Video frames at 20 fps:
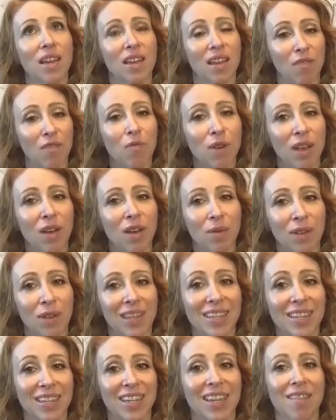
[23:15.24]
If we are
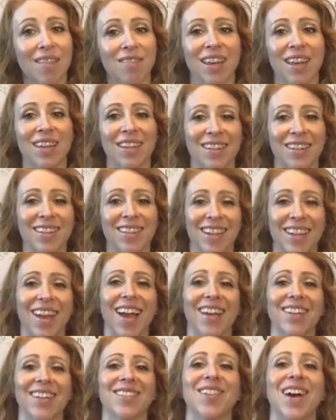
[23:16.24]
willing to give it
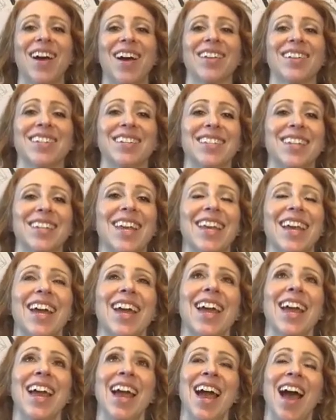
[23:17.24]
as well as take it.
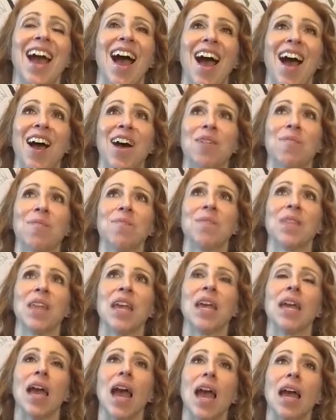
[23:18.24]

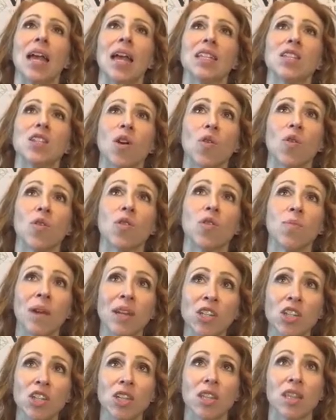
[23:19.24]
So you
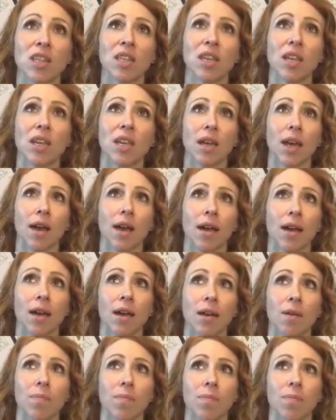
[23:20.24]
mentioned the
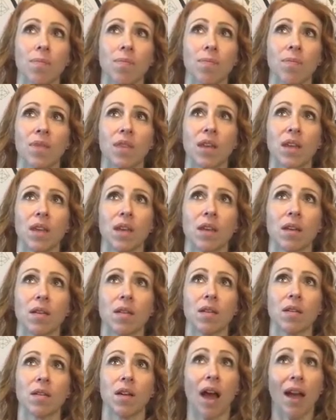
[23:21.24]

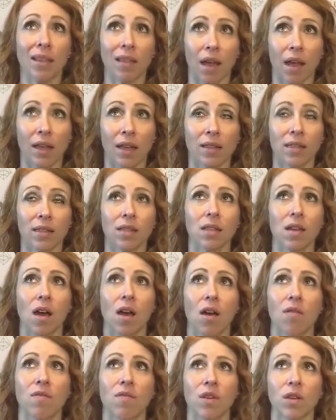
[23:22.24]
guidelines
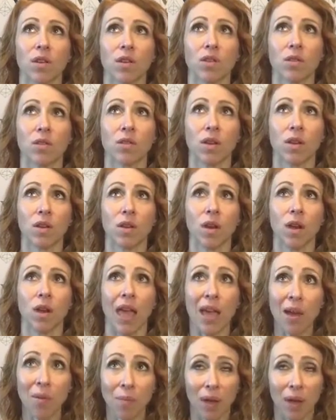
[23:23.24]
of the
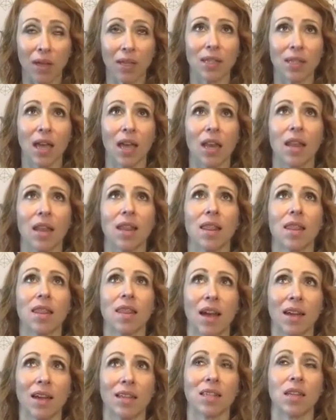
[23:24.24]
campus, and
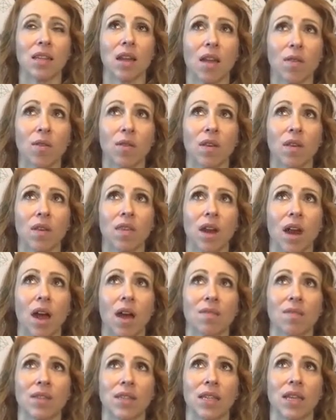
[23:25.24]
that's another thing that
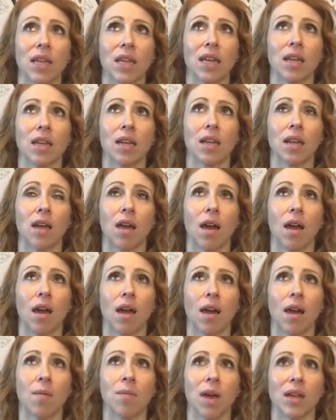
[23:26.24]
I've seen
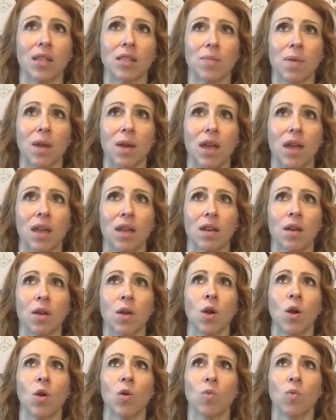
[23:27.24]
has been
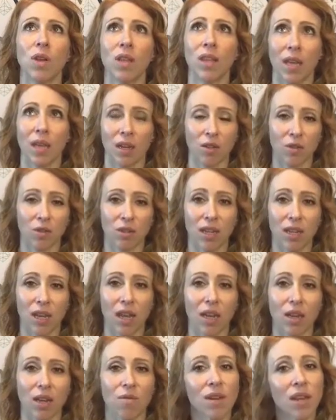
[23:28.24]
really interesting
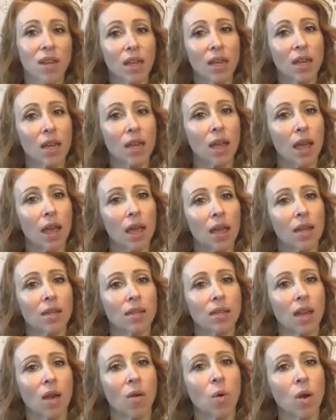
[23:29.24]
and unique.
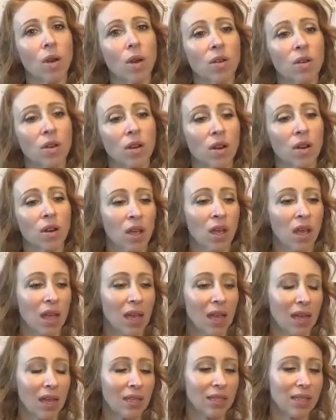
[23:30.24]
And I wonder,
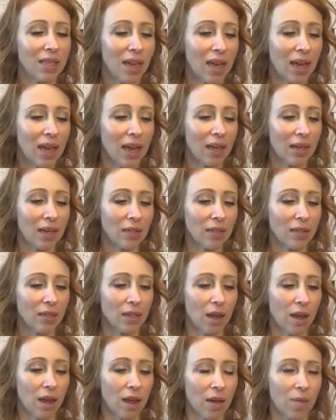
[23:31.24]
is that
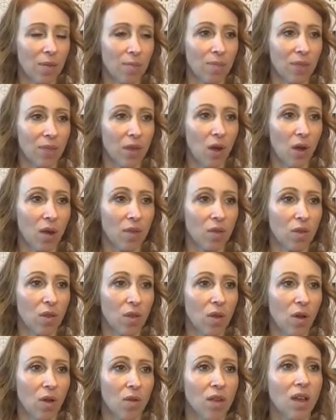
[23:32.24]

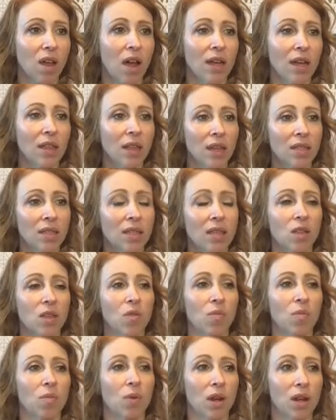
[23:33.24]
are the guidelines that you
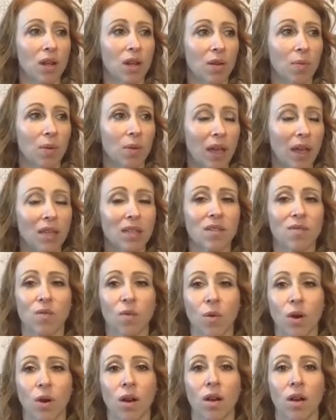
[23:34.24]
put into place
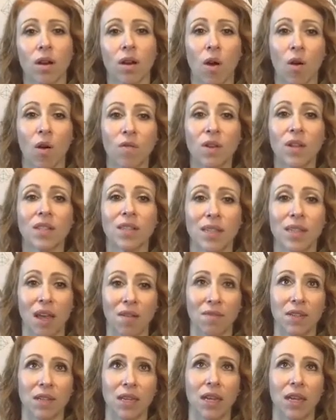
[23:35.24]
for COVID
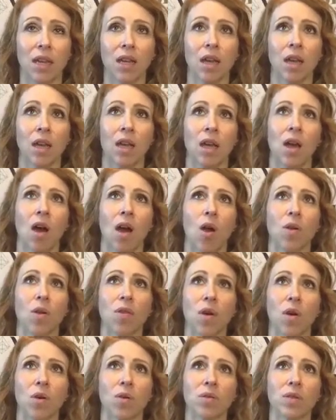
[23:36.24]
safety, are
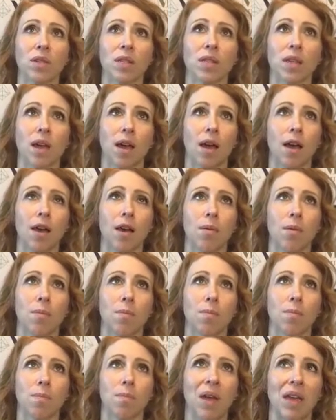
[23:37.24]
those
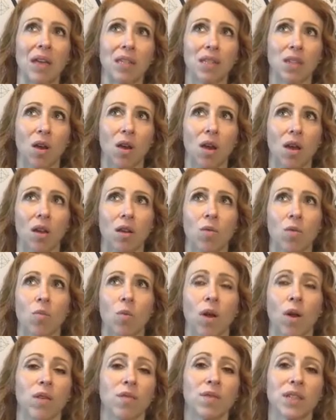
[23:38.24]
based on
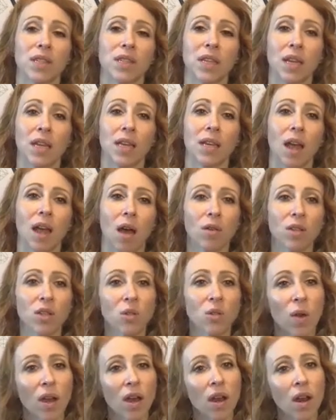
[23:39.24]
what you've seen
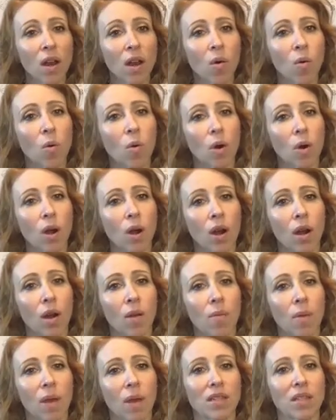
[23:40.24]
elsewhere,
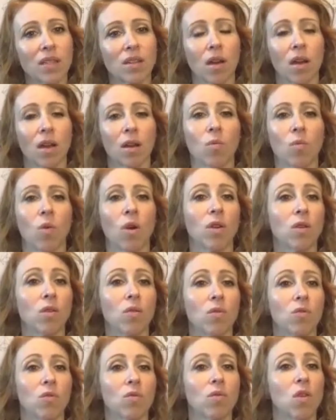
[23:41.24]
or based on what
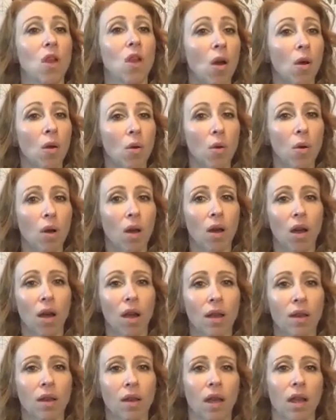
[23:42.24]
you know
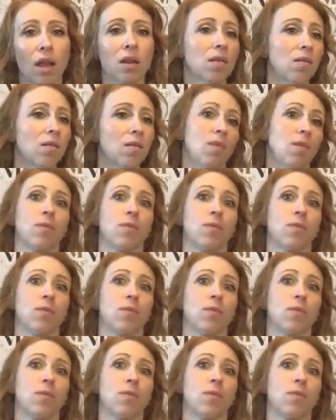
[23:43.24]
and